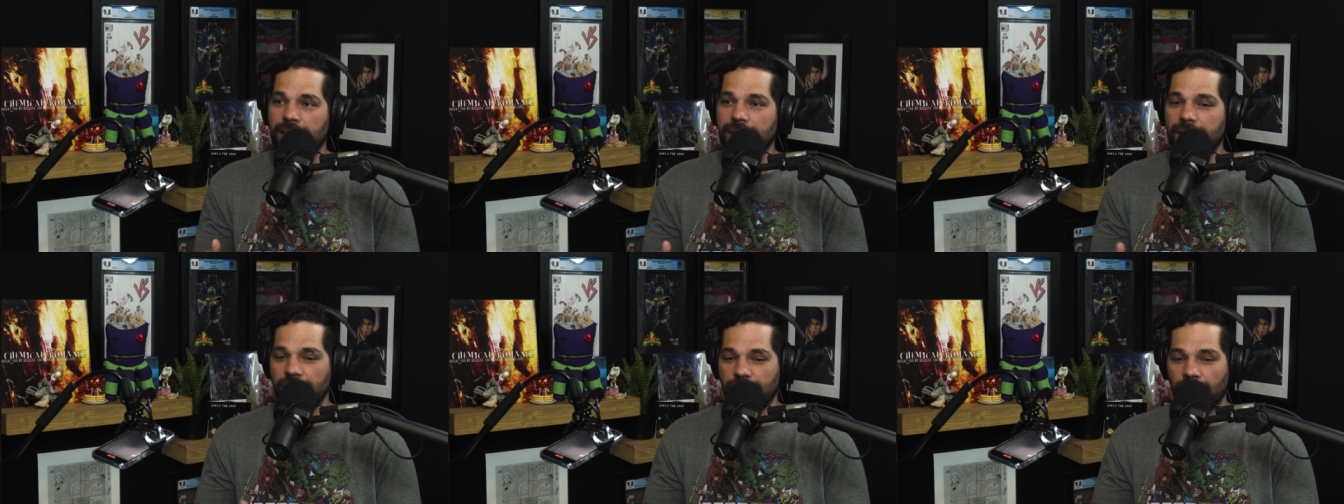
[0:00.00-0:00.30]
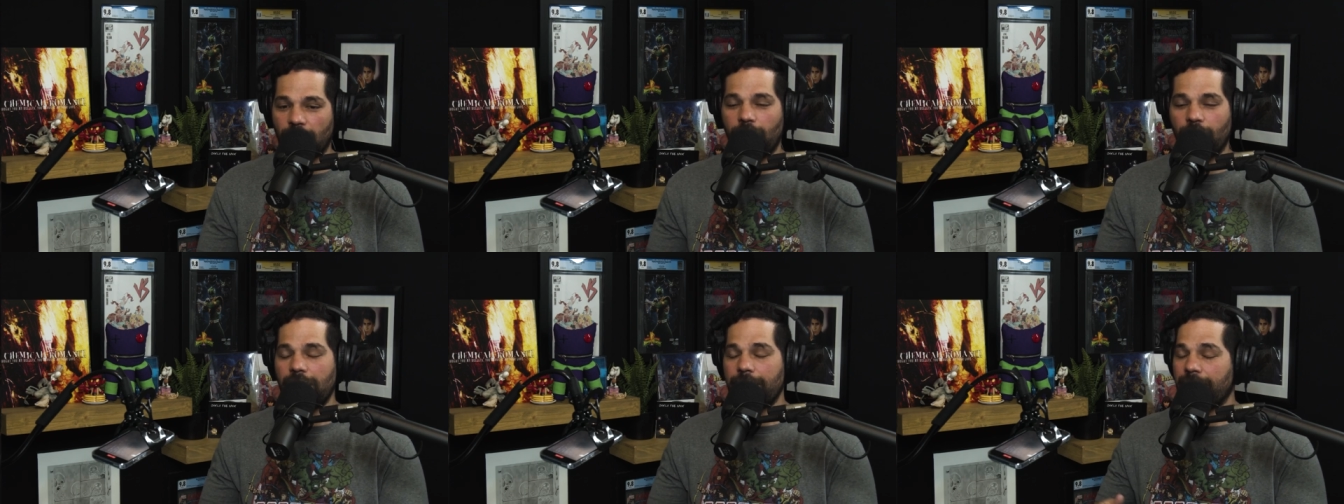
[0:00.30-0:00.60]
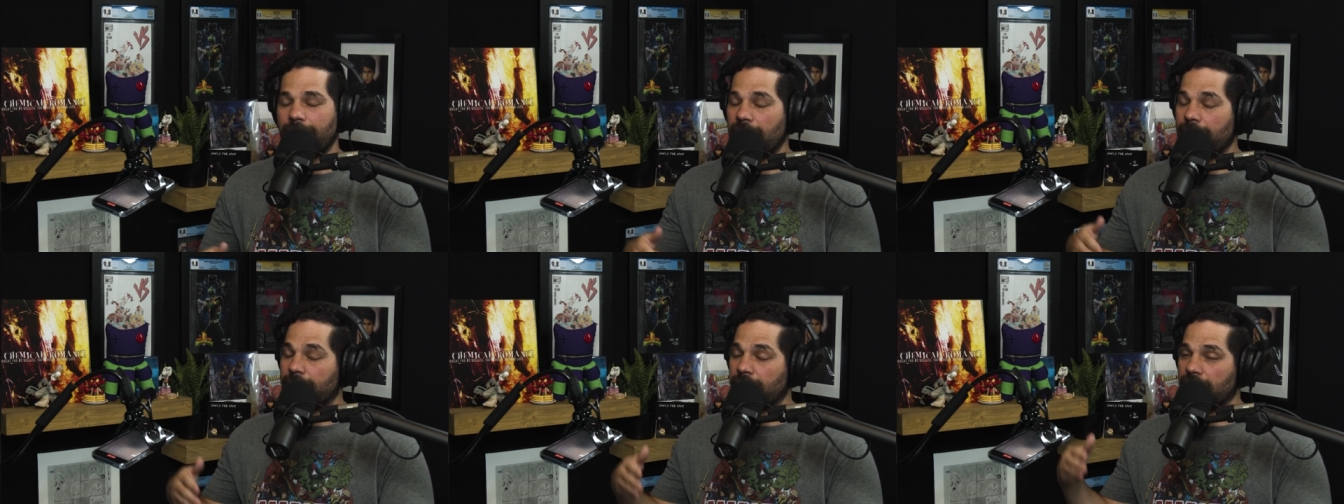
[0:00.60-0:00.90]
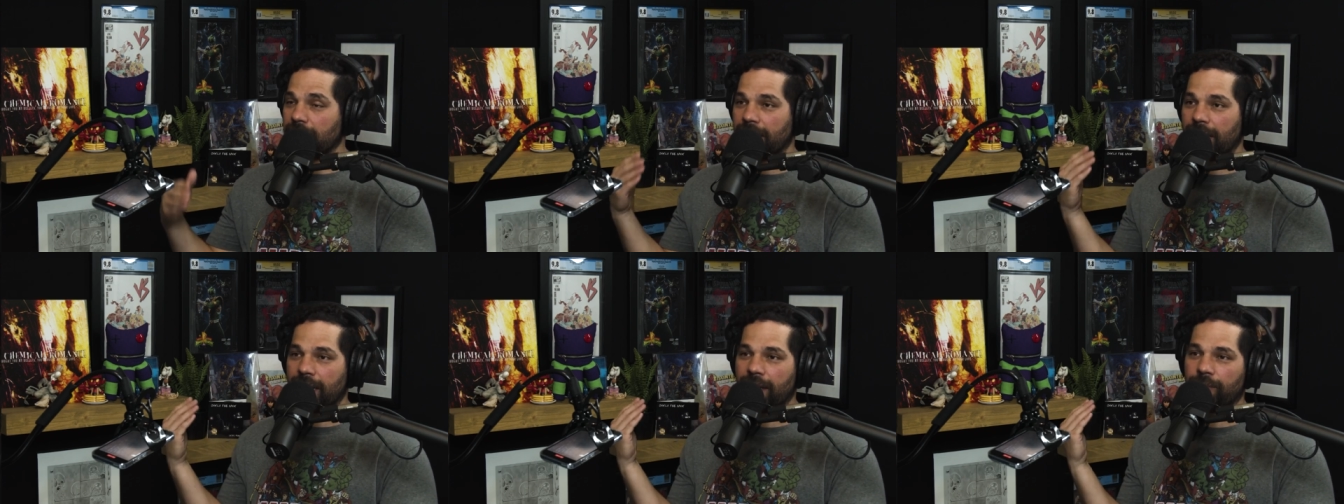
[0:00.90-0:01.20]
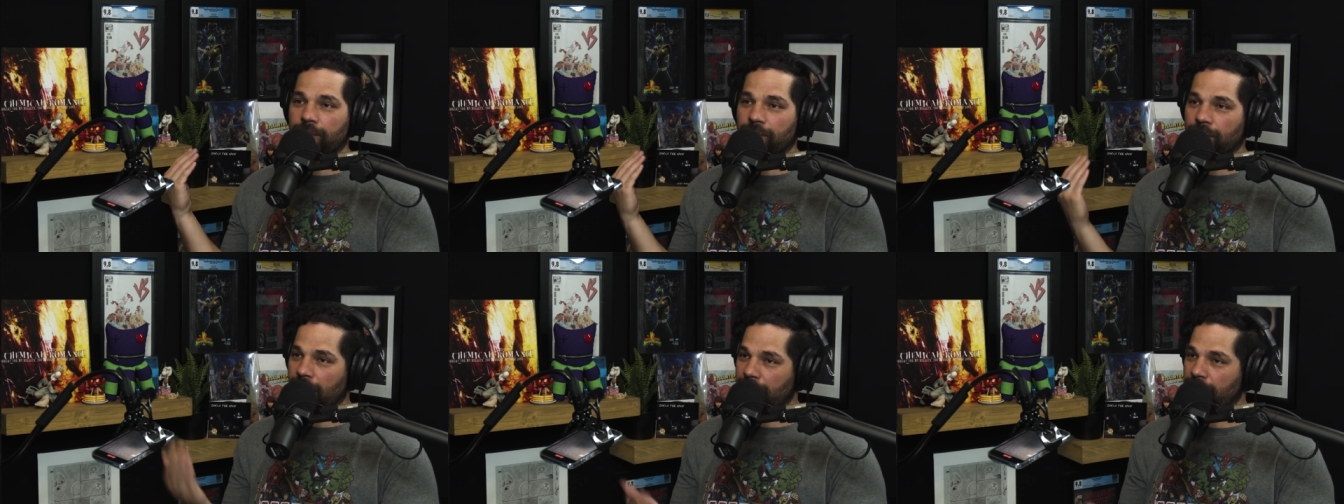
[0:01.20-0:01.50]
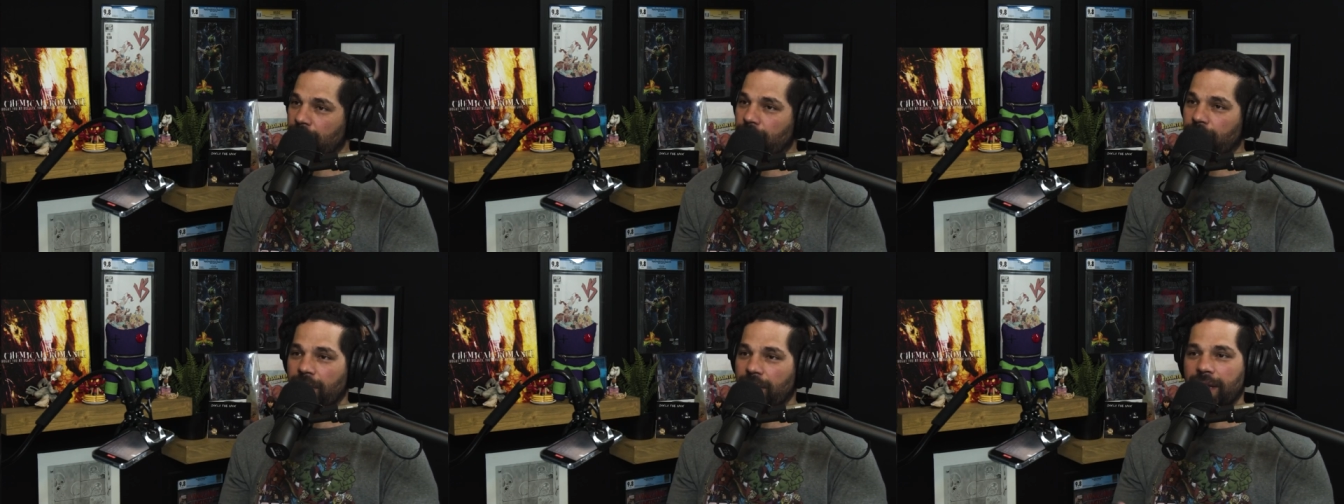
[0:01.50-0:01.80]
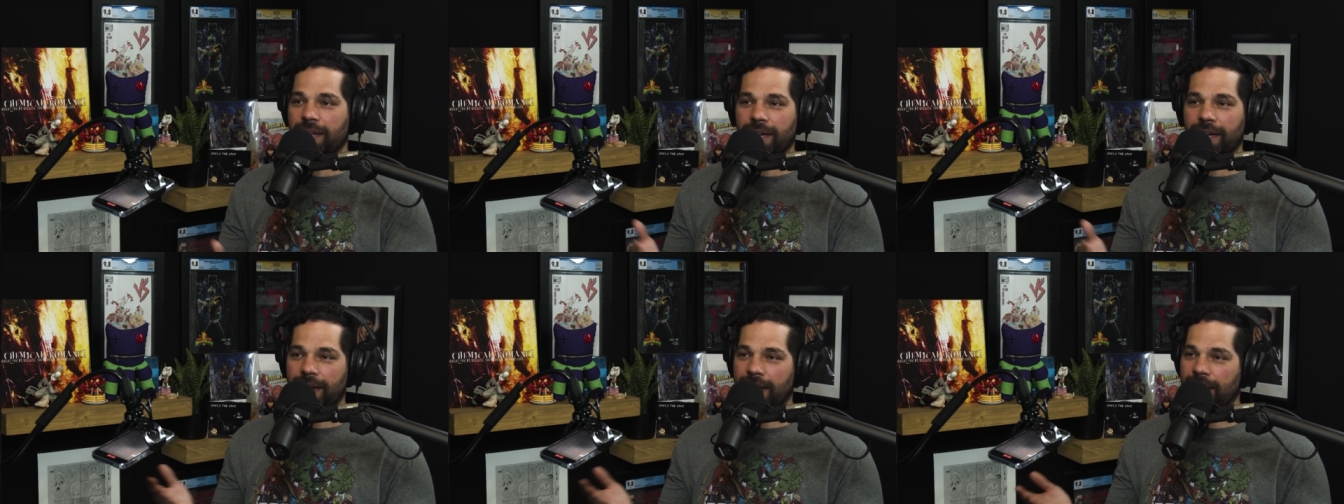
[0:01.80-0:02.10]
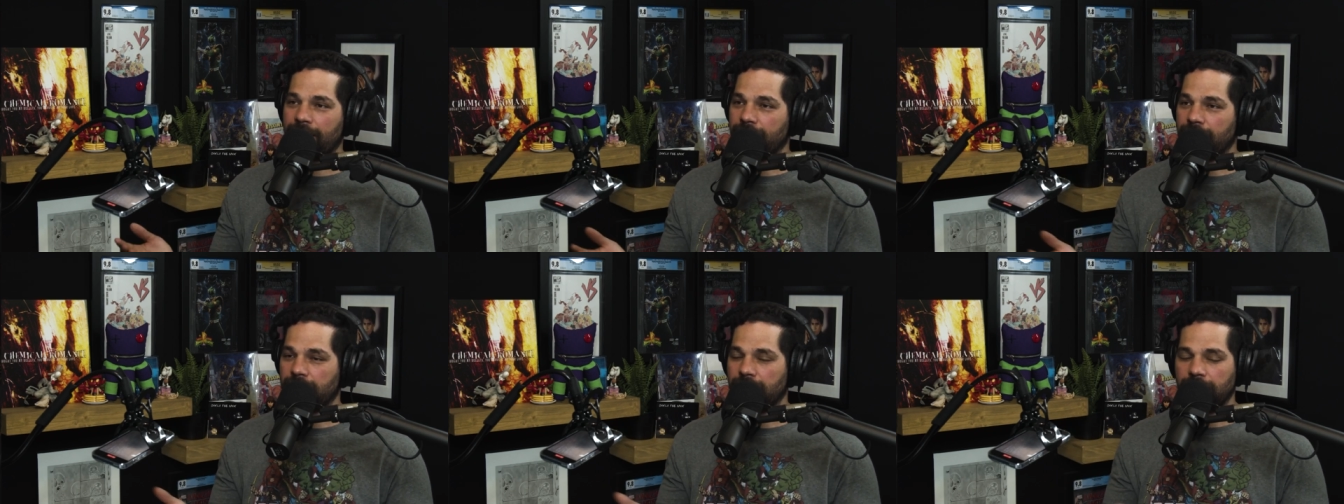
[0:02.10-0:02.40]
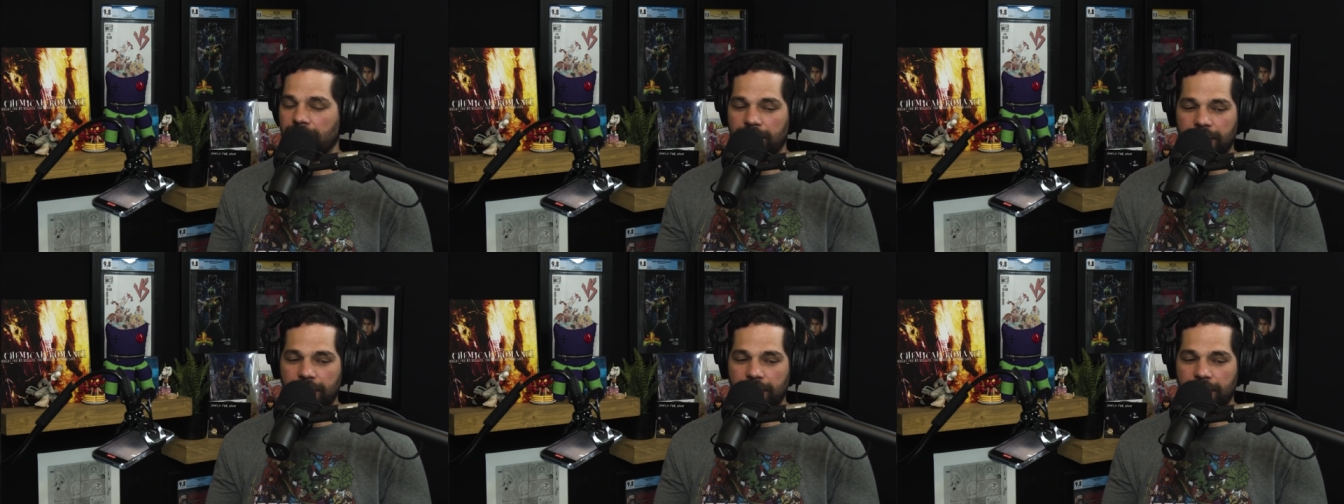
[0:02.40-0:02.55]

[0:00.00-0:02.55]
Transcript: So I want to be able to get it right away and not have it,